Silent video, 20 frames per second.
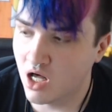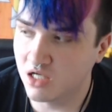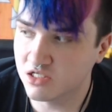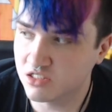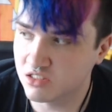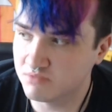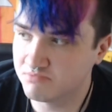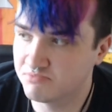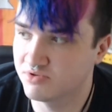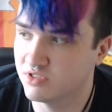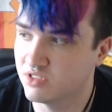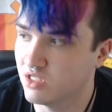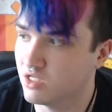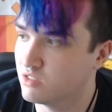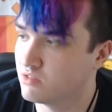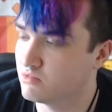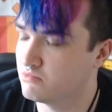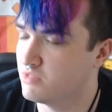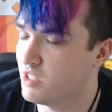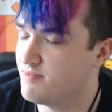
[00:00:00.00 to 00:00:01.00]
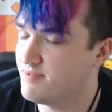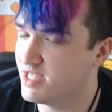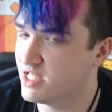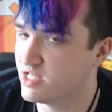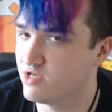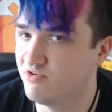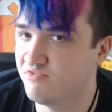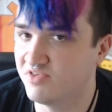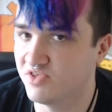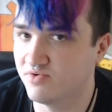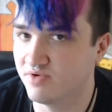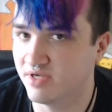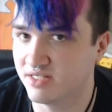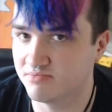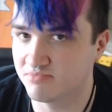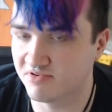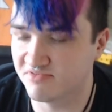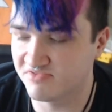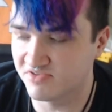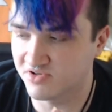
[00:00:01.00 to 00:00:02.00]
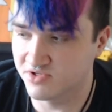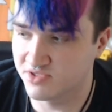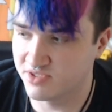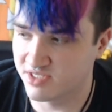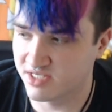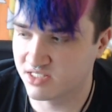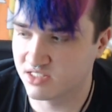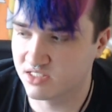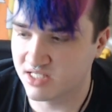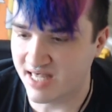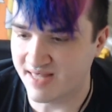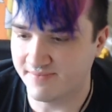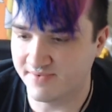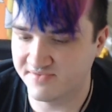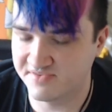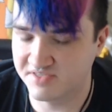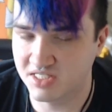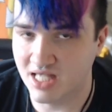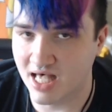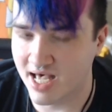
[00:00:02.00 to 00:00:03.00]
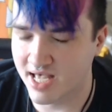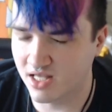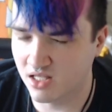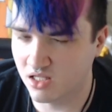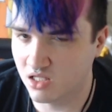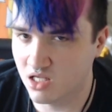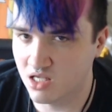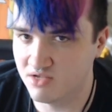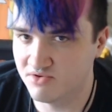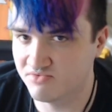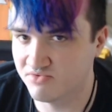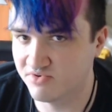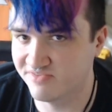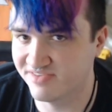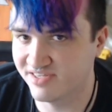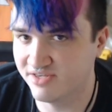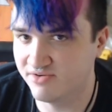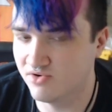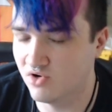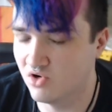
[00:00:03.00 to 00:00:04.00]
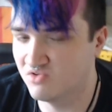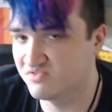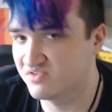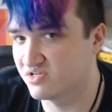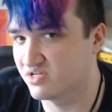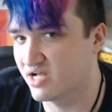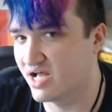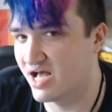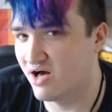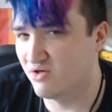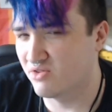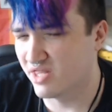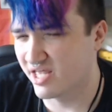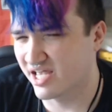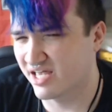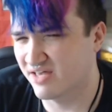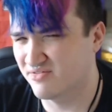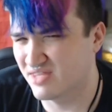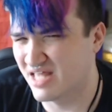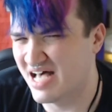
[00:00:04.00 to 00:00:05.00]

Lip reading: Also, look, let me know if you guys prefer this type of style of review over how, like,